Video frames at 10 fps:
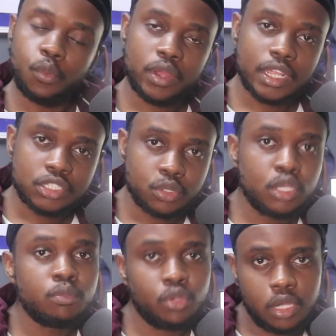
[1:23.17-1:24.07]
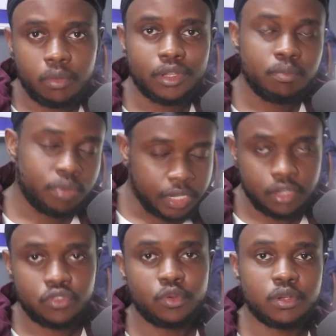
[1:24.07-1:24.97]
When I saw him talk about the Pi
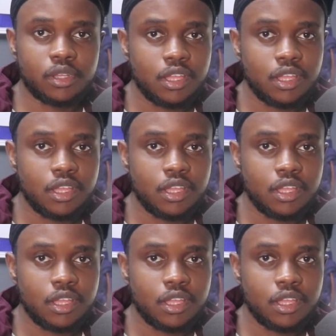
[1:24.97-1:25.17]
Network,